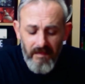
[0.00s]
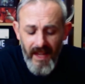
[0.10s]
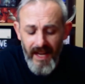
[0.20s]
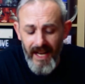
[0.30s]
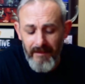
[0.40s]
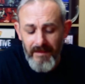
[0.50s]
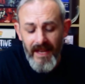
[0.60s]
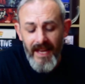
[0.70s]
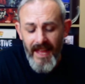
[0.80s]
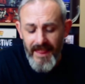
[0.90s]

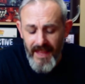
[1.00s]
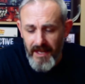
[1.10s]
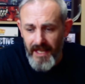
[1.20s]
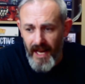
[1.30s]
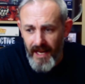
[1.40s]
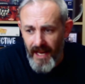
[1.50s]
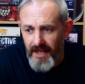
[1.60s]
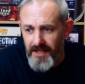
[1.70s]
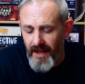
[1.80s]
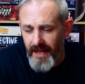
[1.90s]
Then
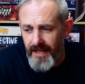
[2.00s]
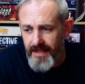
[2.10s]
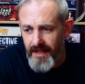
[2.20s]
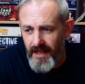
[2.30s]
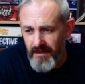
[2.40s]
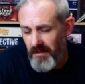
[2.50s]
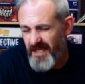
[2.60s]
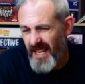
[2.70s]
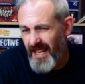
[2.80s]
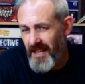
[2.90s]
last night,
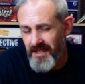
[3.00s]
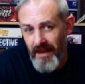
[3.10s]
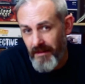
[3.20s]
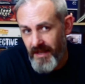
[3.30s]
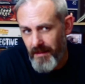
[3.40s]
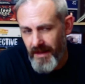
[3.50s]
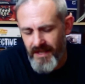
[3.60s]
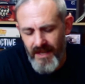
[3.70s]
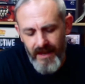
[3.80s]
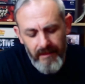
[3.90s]
say last night, it was a couple of
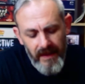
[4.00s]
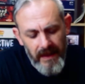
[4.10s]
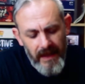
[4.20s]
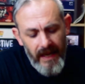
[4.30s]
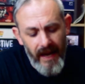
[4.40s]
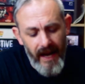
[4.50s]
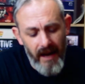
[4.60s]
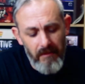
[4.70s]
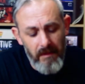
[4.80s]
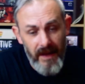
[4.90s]
days ago
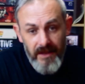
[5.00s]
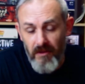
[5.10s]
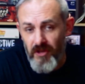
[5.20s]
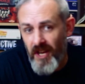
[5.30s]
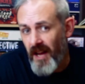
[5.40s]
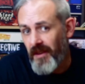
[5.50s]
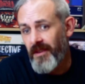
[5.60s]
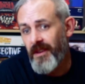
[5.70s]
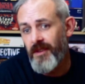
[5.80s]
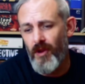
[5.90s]
now, we played
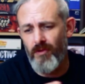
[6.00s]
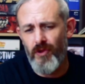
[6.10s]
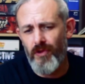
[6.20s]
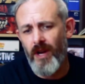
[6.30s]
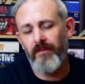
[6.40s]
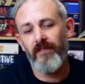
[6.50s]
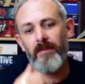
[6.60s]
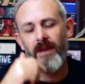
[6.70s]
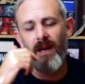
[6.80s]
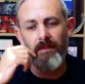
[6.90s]
Dojo Con
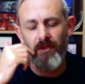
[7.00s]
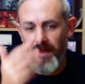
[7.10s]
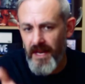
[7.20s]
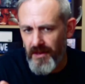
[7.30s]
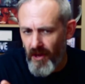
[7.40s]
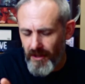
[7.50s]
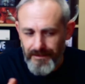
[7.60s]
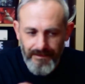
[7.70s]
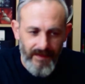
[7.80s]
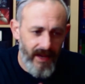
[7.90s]
from Cool Mini or Not.
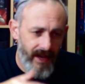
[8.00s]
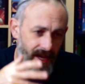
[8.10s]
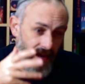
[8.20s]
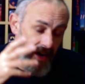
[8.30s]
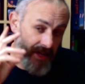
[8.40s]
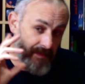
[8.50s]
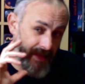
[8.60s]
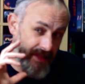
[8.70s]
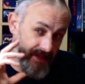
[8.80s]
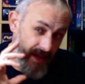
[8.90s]
I'd
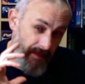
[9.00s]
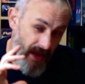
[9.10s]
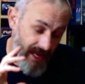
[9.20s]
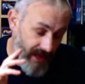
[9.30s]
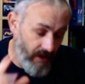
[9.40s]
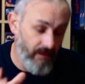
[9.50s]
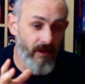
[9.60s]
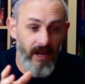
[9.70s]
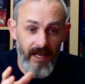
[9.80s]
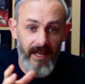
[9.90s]
picked this up a long
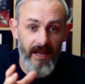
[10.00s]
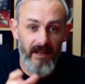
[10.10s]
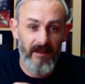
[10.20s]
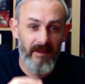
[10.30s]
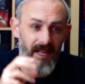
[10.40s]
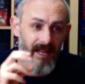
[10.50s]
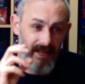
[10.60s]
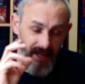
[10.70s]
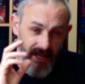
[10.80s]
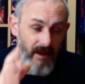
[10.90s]
while ago,
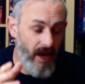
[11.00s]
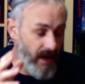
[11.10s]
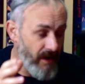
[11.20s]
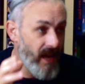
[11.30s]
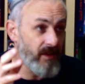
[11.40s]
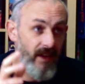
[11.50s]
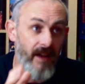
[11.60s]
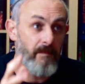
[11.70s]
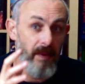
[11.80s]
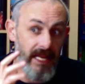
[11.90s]
and
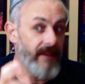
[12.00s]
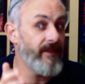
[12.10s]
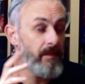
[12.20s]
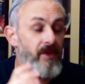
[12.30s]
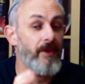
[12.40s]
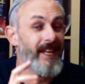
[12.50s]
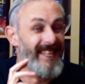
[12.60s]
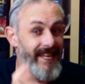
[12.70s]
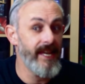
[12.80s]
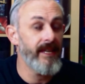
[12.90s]
I believe I'm
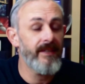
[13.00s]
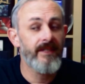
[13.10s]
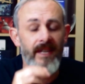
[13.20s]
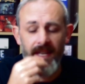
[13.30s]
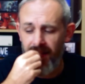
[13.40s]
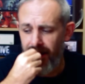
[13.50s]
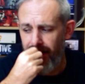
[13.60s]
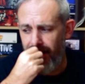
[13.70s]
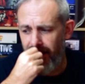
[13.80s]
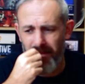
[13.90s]
talking years,
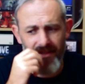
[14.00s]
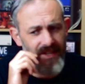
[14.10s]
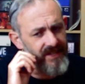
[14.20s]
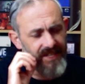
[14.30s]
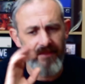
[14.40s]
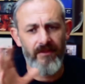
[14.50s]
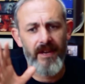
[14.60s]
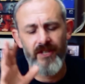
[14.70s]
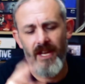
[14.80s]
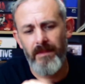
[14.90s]
because I'd seen it
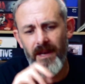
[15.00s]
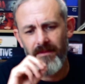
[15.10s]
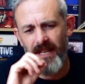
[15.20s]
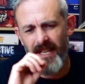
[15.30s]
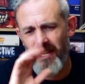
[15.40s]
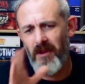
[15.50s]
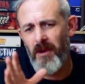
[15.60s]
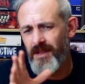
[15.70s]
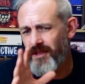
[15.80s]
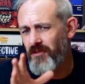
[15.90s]
really cheap, and I was like, you know
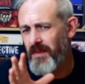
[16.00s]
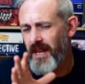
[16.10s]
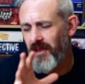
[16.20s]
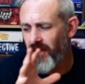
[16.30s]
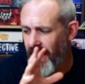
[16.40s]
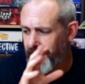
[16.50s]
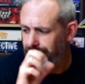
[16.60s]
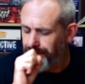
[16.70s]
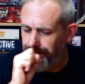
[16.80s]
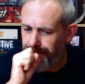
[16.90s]
what, it's a Cool Mini or Not
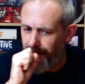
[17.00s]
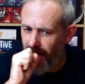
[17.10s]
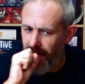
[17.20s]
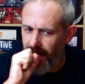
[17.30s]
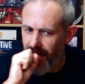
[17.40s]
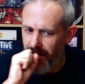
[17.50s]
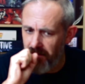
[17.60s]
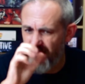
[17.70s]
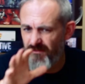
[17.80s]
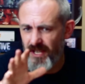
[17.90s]
game.
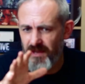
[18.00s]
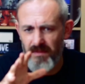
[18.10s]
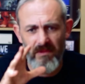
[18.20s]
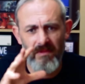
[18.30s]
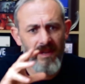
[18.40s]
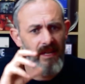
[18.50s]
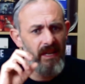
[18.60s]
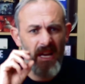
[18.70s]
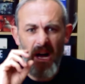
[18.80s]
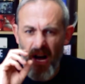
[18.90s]
It's reasonable.
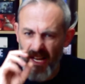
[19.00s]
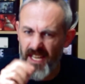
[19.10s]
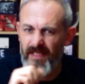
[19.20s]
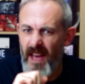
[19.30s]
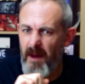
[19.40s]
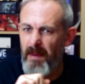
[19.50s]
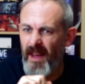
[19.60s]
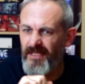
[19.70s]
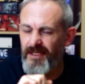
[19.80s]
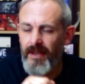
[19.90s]
I'll give that a
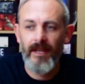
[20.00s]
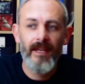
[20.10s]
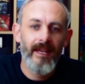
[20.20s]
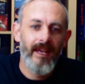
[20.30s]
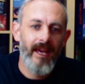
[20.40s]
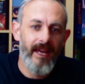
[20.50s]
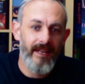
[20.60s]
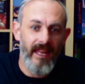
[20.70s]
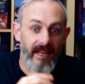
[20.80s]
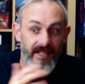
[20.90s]
punt.
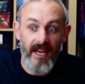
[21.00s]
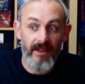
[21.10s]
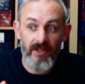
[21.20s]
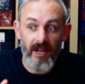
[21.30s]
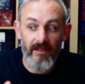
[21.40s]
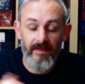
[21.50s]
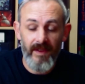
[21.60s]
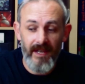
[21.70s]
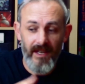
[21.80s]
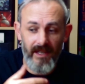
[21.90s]
And then it sat on the shelf,
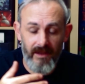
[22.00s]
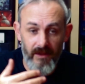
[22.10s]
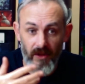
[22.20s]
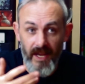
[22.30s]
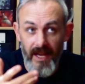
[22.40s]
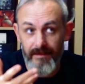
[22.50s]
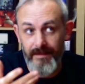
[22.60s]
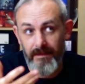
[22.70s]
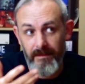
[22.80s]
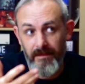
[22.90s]
and I got it
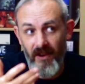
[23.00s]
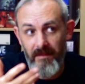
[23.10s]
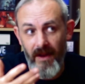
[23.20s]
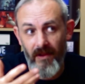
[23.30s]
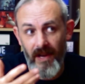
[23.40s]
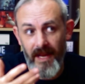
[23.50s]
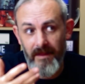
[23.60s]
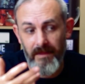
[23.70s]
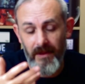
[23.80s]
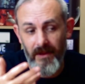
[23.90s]

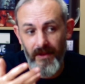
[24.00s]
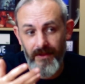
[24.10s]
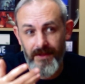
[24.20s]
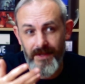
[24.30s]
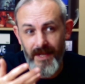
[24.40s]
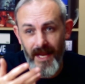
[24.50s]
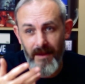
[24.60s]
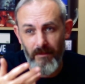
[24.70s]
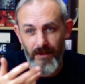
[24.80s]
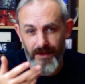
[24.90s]
primarily because
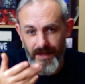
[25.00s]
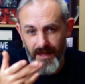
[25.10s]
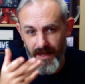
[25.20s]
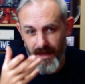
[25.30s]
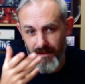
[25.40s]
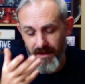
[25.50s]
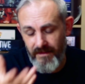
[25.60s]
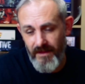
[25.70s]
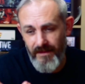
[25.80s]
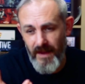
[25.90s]
it was
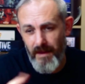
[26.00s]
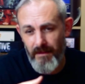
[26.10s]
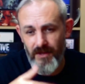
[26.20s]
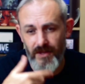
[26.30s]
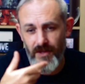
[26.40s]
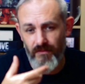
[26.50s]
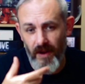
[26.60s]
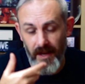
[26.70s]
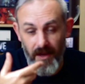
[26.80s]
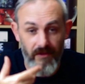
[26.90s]
the theming, which is you
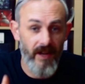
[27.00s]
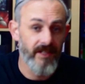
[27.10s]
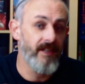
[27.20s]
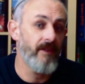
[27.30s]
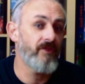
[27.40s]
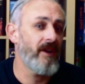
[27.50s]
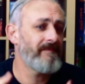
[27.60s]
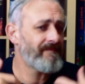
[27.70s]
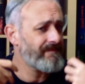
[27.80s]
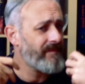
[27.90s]
running a karate
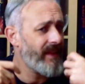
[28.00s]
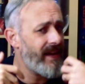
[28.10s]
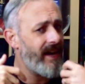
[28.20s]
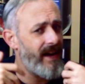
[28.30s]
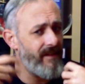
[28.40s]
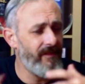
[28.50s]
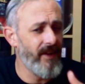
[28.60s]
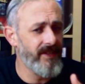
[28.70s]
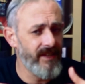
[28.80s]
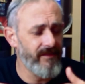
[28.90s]
dojo and
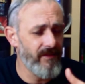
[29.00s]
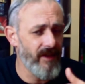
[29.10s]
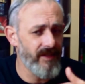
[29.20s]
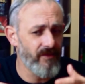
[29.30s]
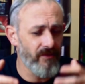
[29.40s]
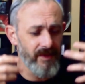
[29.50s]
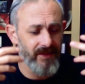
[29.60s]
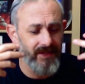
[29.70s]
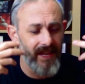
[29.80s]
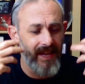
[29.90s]
fighting in karate
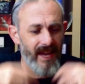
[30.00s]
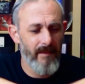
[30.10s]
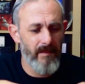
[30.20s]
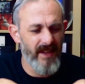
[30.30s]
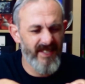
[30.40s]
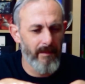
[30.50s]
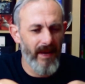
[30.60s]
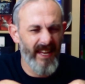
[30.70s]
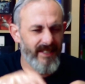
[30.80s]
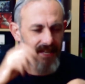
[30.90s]
tournaments and
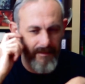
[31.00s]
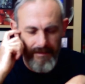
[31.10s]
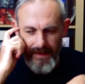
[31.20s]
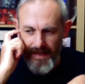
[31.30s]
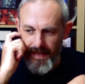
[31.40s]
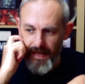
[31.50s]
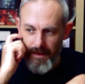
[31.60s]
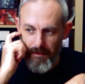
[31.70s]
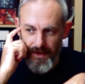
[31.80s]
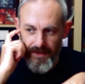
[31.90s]
assembling a team,
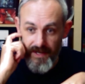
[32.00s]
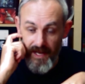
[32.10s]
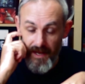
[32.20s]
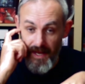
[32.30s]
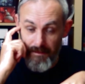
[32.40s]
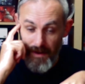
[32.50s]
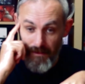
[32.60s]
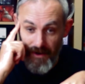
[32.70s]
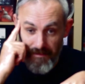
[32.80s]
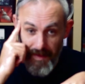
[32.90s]
which my
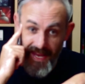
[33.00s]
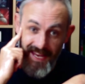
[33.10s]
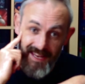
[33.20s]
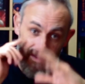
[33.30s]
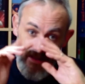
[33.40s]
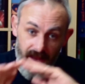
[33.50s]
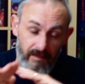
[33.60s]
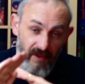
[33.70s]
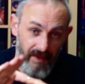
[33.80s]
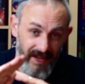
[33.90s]
wife being
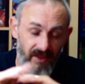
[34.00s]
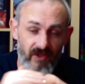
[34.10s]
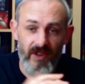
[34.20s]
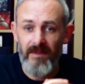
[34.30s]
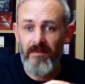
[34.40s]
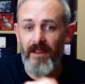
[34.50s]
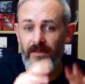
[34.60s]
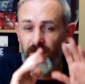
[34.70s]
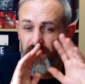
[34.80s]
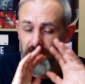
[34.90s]
a proper ninja, I
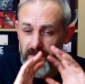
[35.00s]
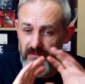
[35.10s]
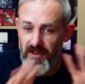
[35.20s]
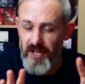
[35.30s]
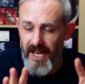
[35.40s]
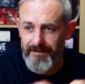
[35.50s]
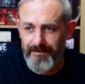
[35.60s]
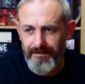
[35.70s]
thought she would appreciate.